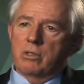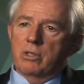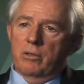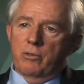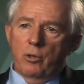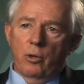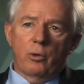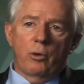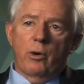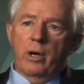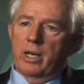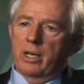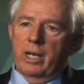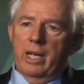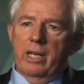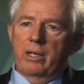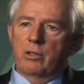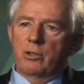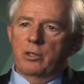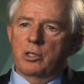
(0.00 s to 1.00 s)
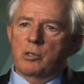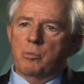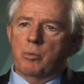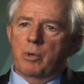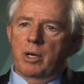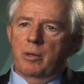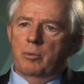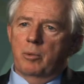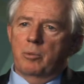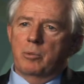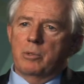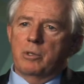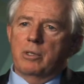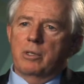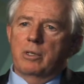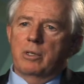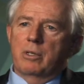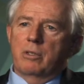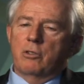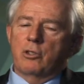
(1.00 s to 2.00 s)
They don't know how to handle these problems.
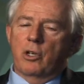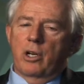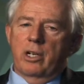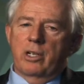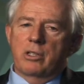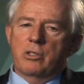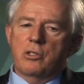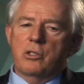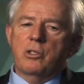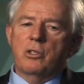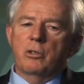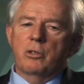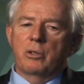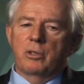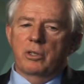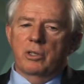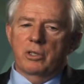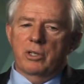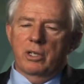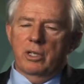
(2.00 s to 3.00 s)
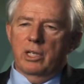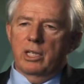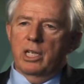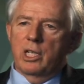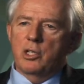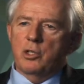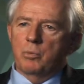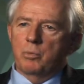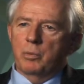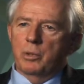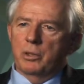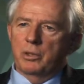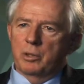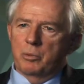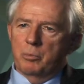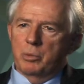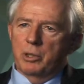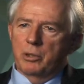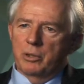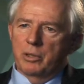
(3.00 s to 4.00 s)
China is still in a kind of nation building
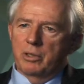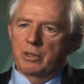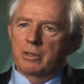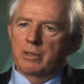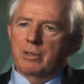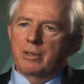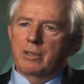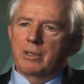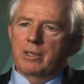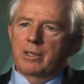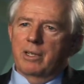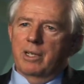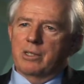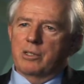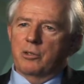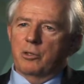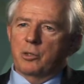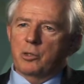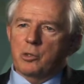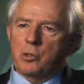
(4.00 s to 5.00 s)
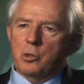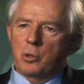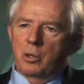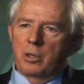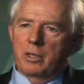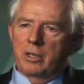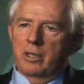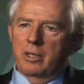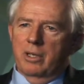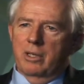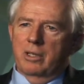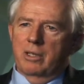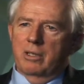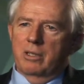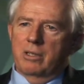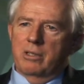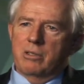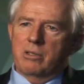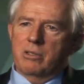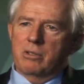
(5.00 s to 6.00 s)
period. Hasn't consolidated
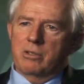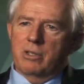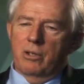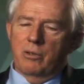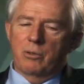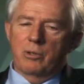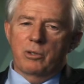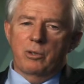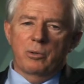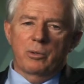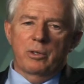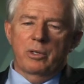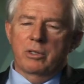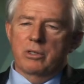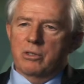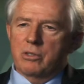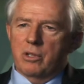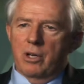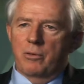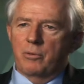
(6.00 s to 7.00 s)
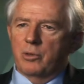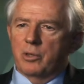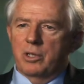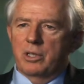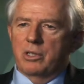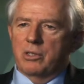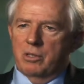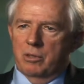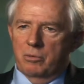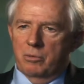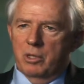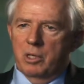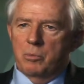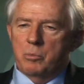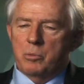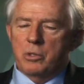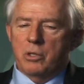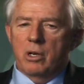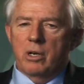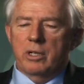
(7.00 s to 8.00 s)
its territory and sovereignty as it
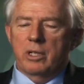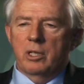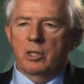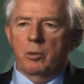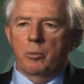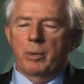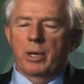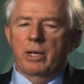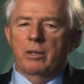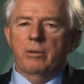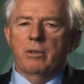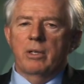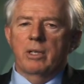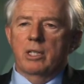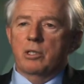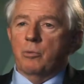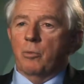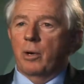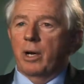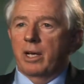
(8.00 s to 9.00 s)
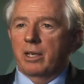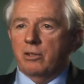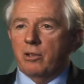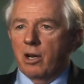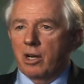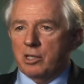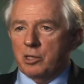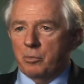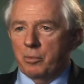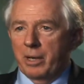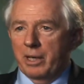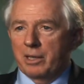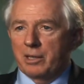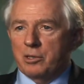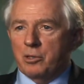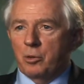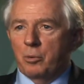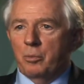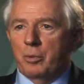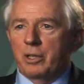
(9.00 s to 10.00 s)
keeps talking about. That's why it talks about it
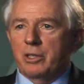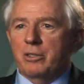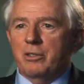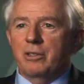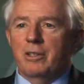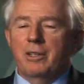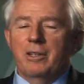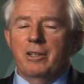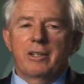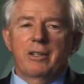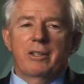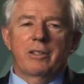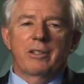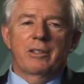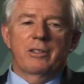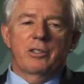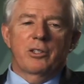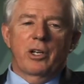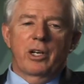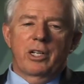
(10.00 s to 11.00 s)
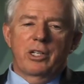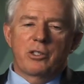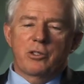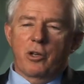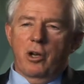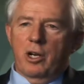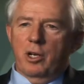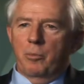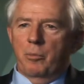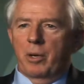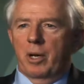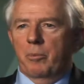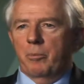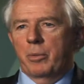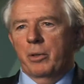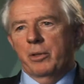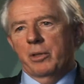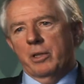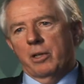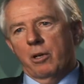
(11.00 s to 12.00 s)
so much. The Chinese talk about
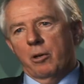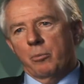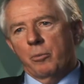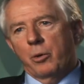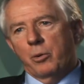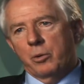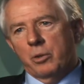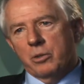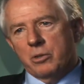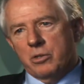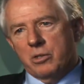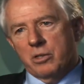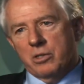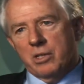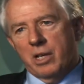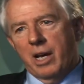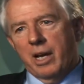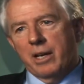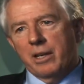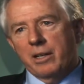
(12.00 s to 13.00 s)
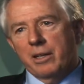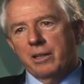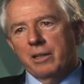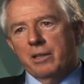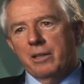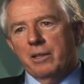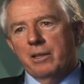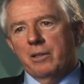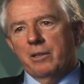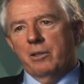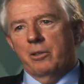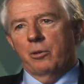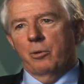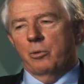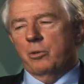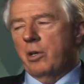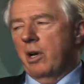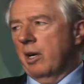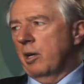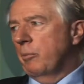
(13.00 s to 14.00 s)
building harmonious society. You
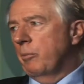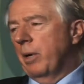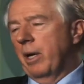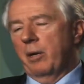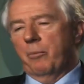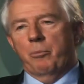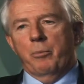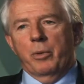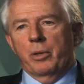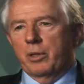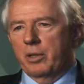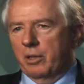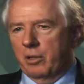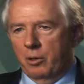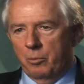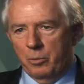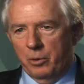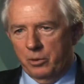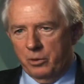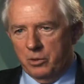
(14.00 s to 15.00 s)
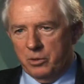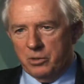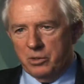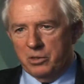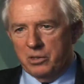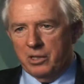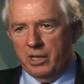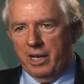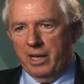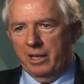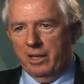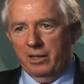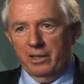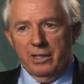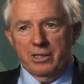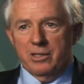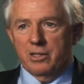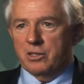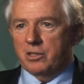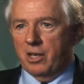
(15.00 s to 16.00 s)
don't talk about building a harmonious society
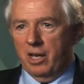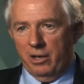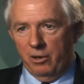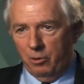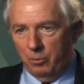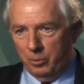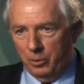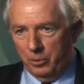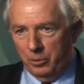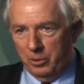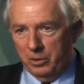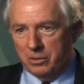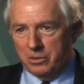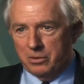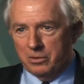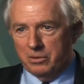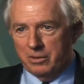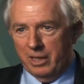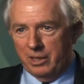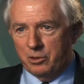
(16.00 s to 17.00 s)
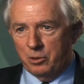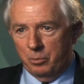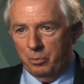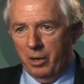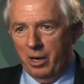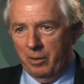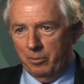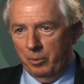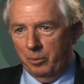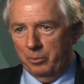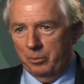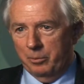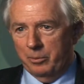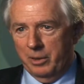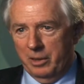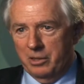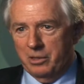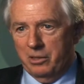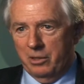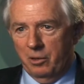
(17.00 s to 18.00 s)
unless it's not harmonious. That's your problem.
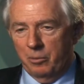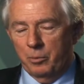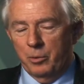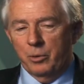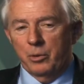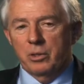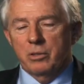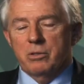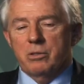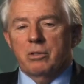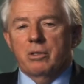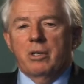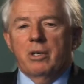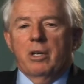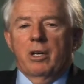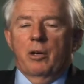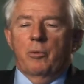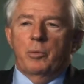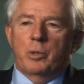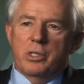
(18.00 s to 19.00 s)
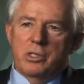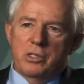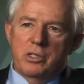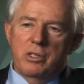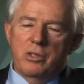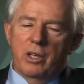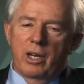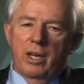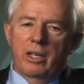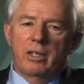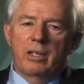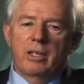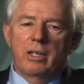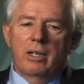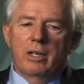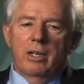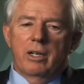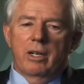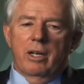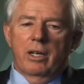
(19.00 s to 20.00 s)
It isn't harmonious, and we see that.
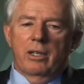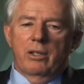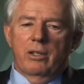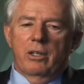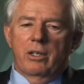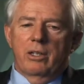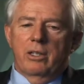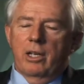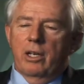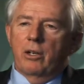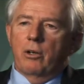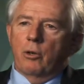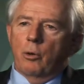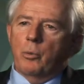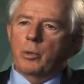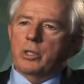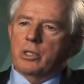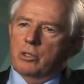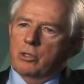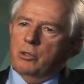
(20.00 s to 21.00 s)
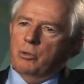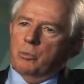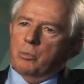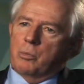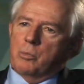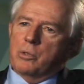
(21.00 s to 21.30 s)
And they don't know what to do.